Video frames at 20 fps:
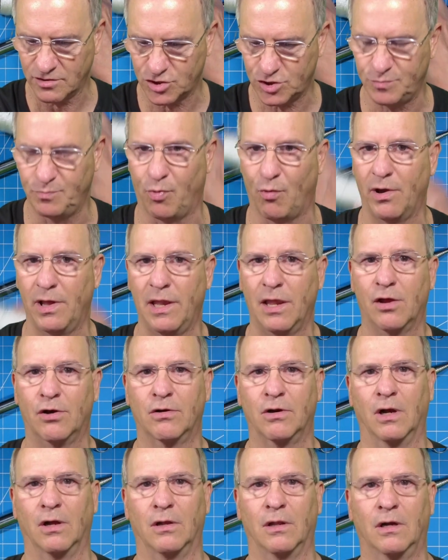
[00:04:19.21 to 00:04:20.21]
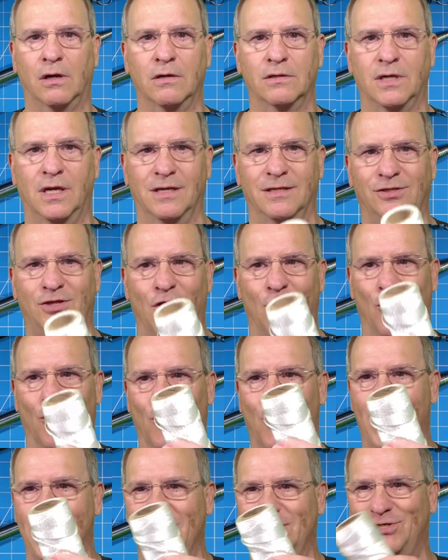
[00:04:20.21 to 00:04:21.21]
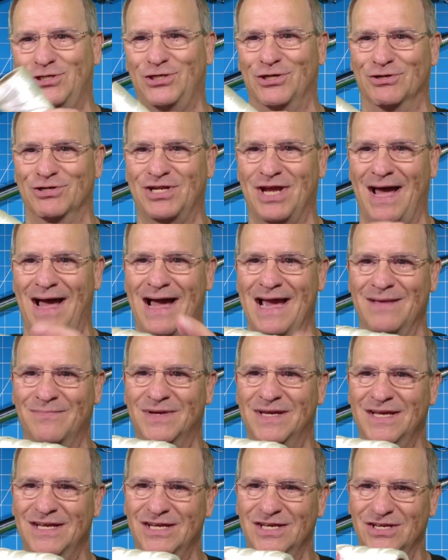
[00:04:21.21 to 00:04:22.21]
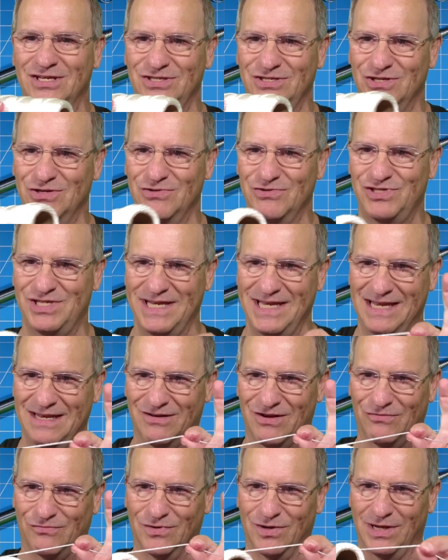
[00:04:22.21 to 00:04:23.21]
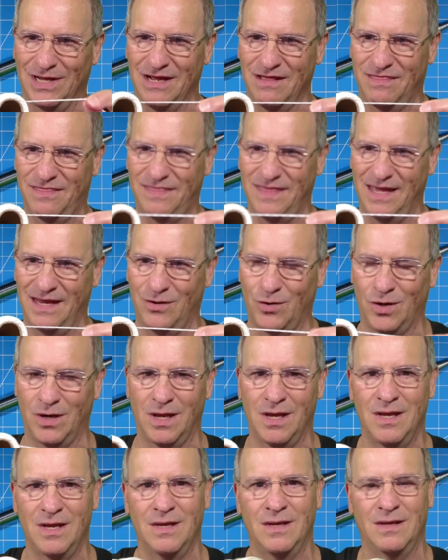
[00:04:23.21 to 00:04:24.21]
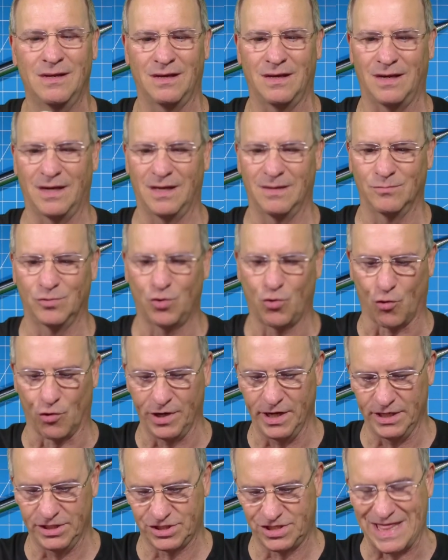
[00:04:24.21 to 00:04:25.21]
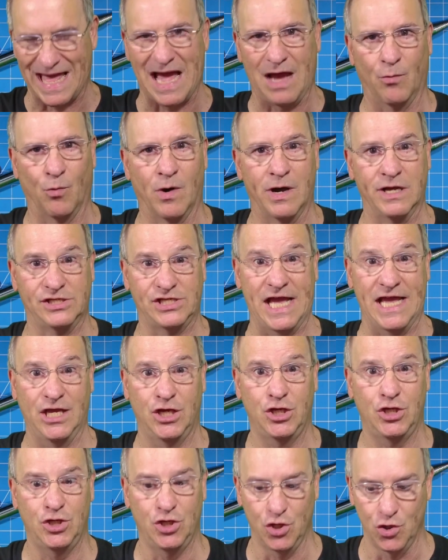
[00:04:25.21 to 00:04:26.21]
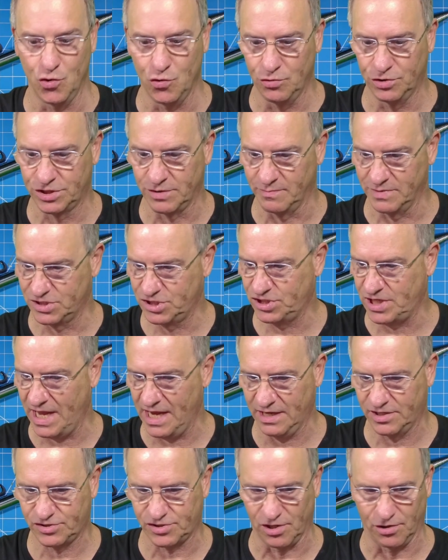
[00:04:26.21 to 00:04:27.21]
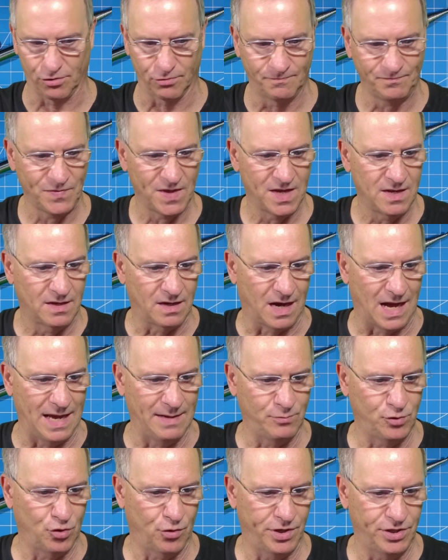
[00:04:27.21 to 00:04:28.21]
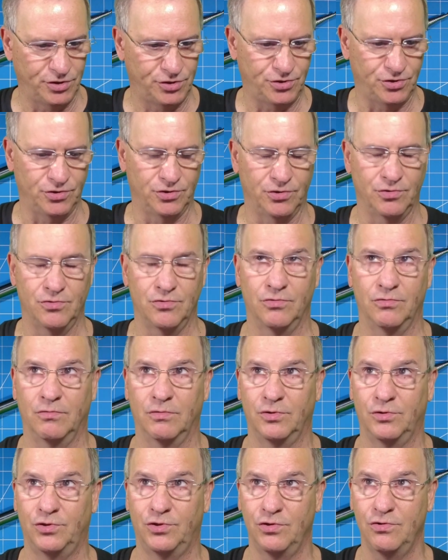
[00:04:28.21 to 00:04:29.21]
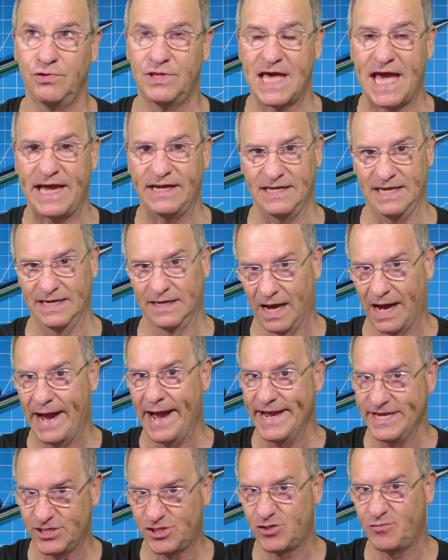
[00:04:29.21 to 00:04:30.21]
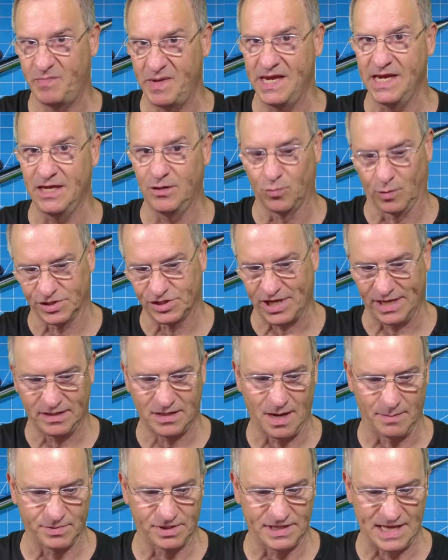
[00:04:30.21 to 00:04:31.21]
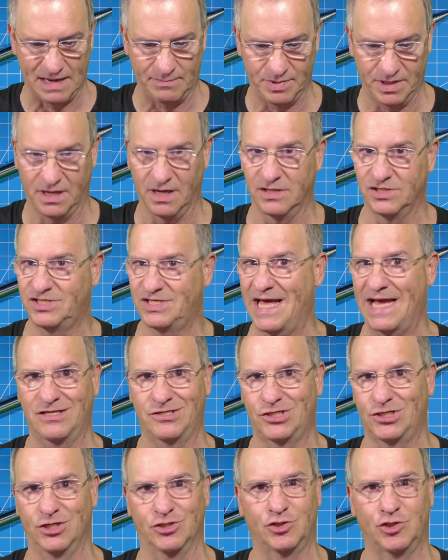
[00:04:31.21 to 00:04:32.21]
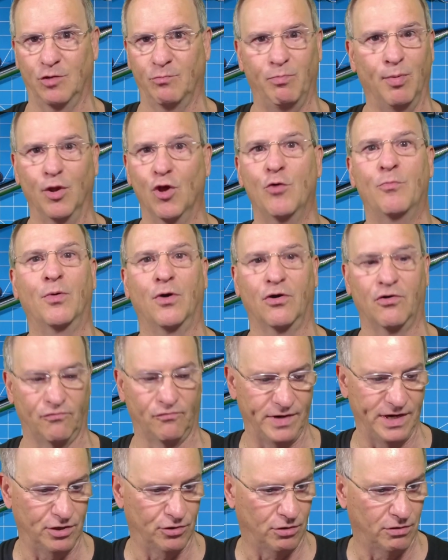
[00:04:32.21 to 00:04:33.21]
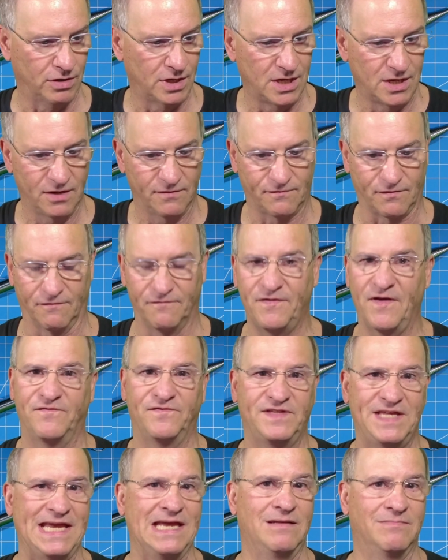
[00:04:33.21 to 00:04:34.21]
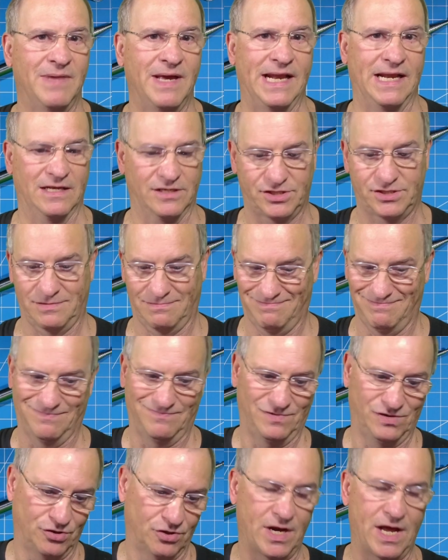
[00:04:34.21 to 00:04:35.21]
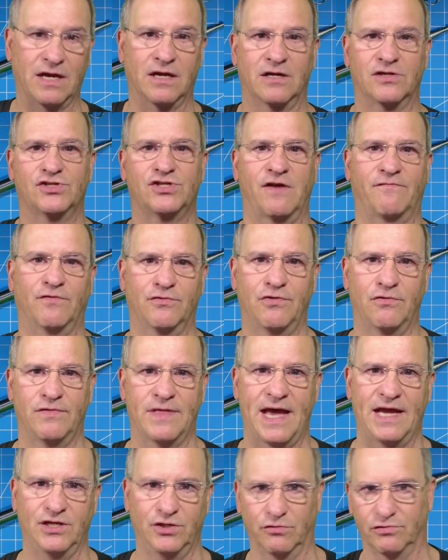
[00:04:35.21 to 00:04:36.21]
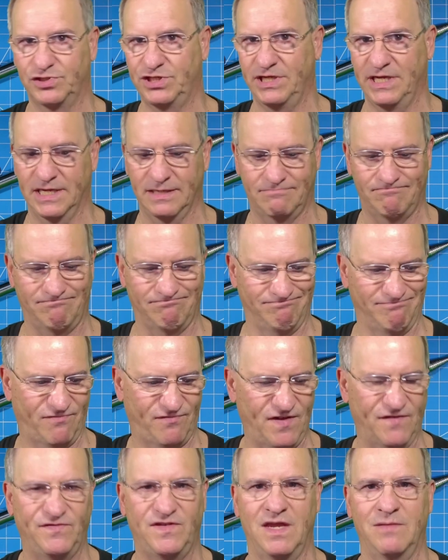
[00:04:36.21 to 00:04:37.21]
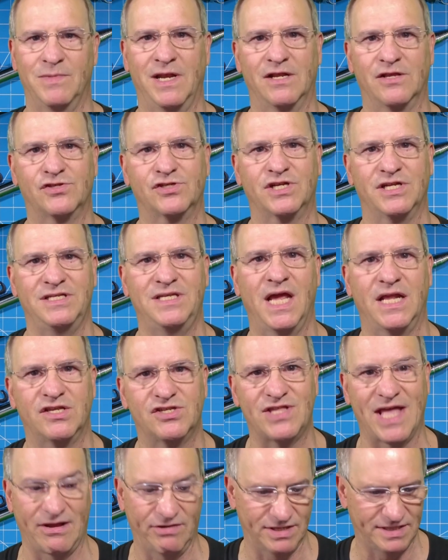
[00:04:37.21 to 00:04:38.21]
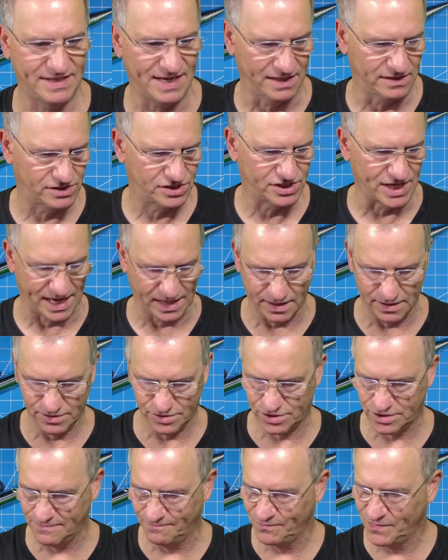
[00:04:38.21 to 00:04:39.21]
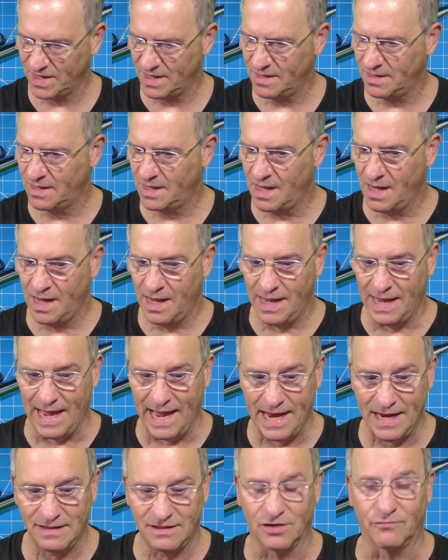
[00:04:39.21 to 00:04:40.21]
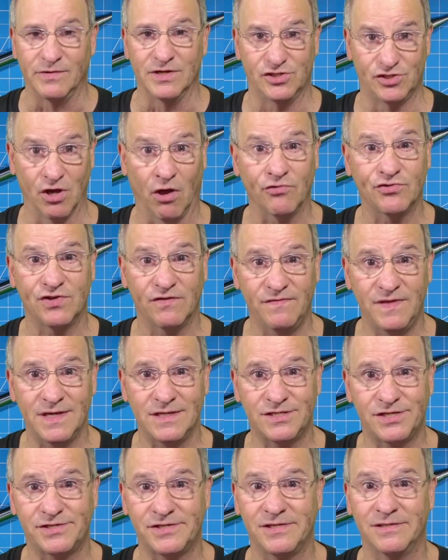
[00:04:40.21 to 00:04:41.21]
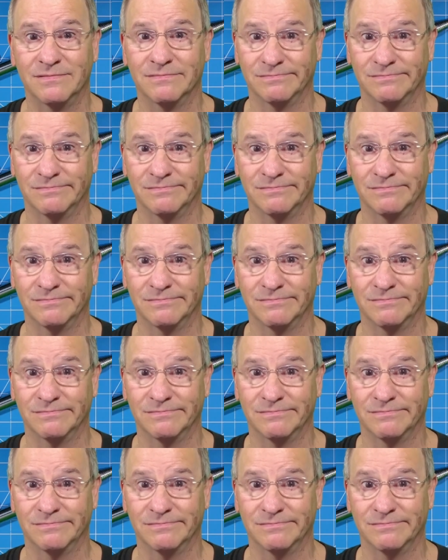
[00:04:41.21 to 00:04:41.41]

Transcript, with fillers: Spoiler alert, don't waste your time using really thin cordage. That was a huge mistake. So I'm going to do that in high speed once I come to that, because that's just a blooper reel for 15 minutes. You're not going to suffer through that. You'll see it in 15 minutes condensed down to 10 seconds. And the results of this?